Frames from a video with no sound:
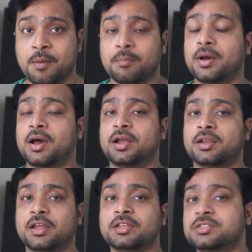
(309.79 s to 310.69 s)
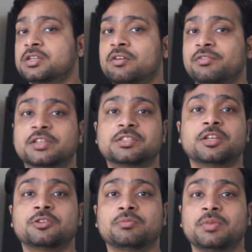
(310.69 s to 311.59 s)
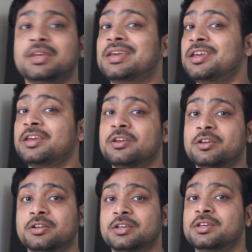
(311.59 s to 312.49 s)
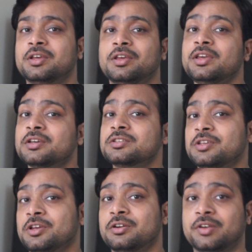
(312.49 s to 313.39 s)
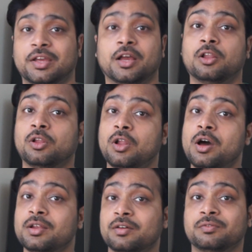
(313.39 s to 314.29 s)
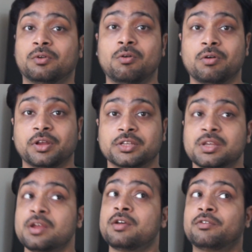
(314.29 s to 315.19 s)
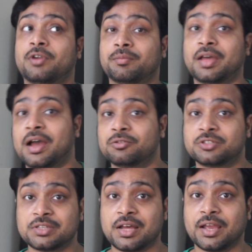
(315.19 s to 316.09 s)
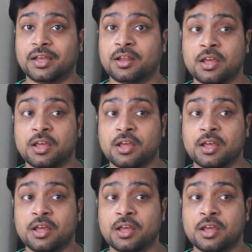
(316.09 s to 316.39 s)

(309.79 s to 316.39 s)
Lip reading: but instead of listening to me, he is hearing a lot of noise from the outside.